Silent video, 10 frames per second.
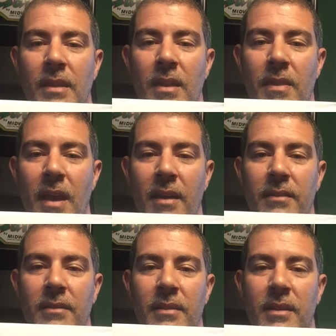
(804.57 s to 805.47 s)
And that
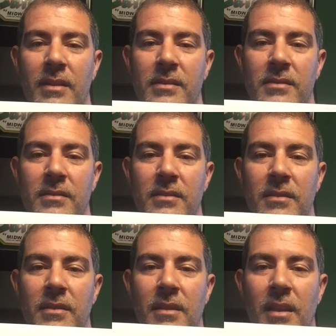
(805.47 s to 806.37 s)
is
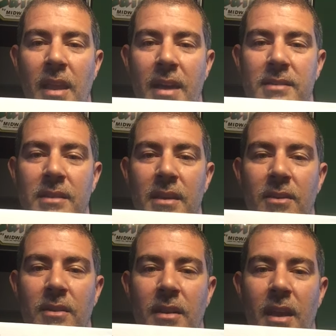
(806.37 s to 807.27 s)
the last
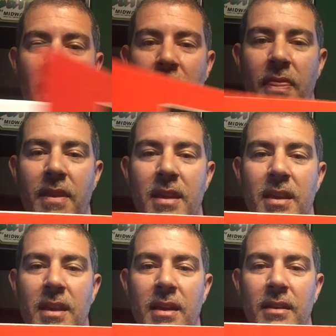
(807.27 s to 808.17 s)
letter and the
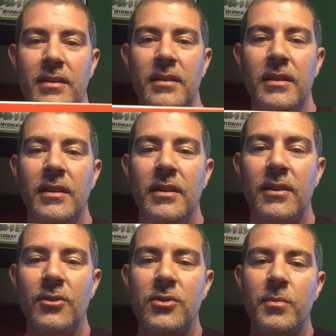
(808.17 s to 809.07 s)
end.
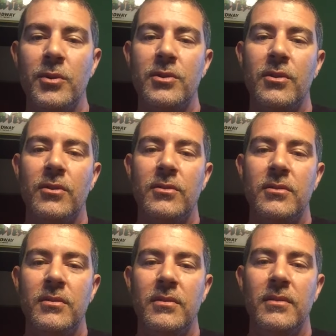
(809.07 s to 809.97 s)
There's the boys and girls
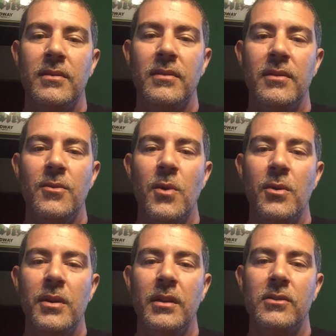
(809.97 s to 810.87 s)
who
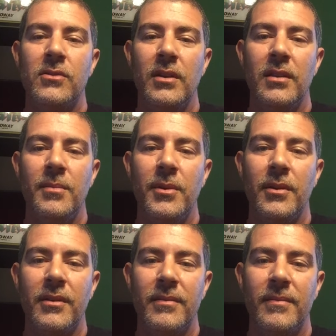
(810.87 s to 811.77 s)
wrote and illustrated the book.